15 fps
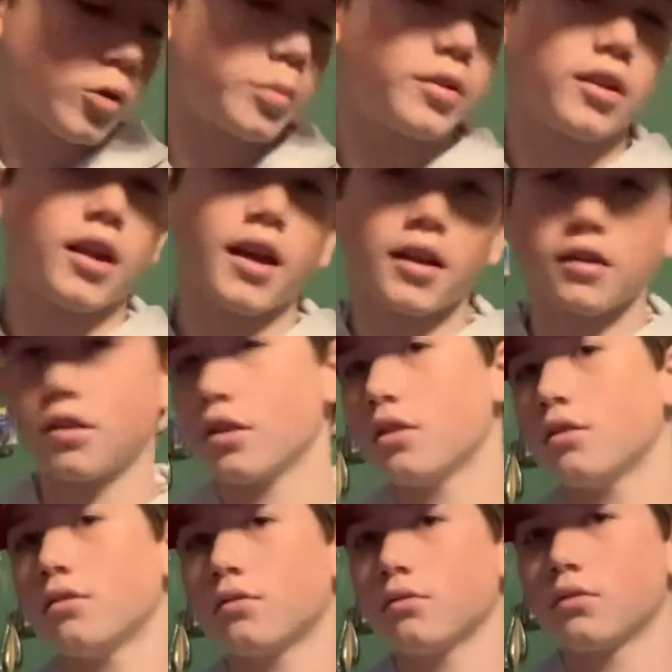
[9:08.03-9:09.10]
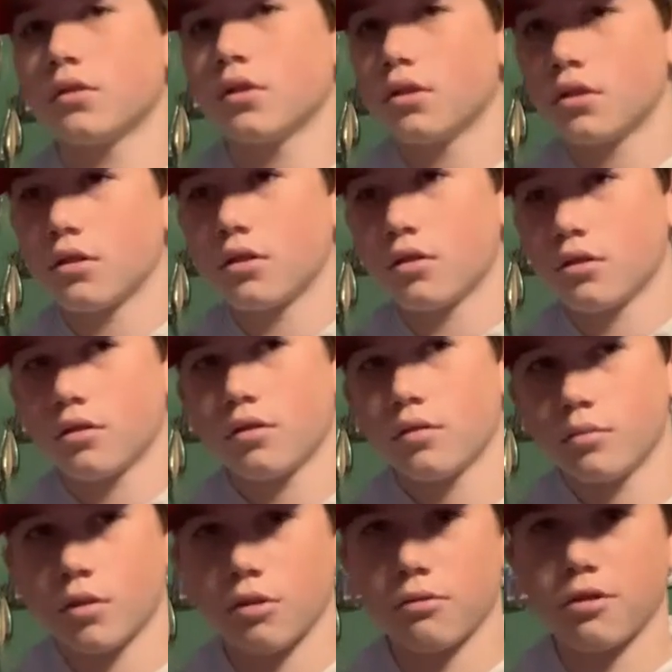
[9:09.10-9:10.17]
you liked it.
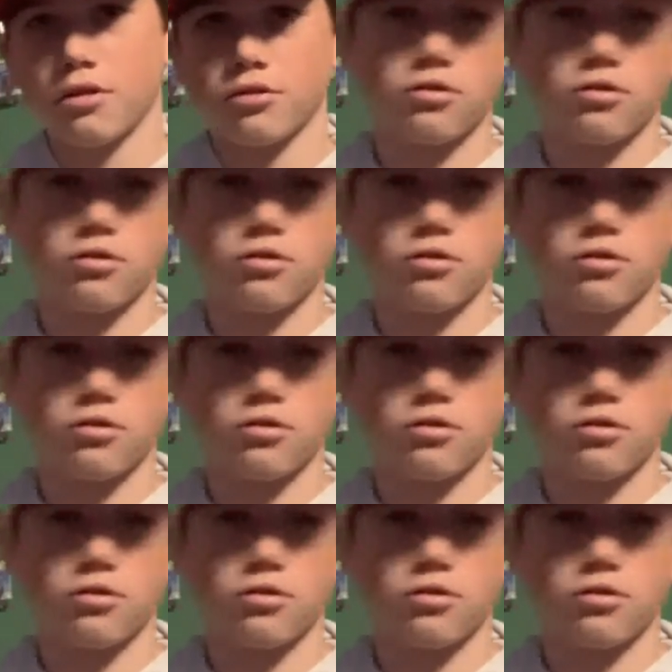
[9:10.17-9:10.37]
Maybe this will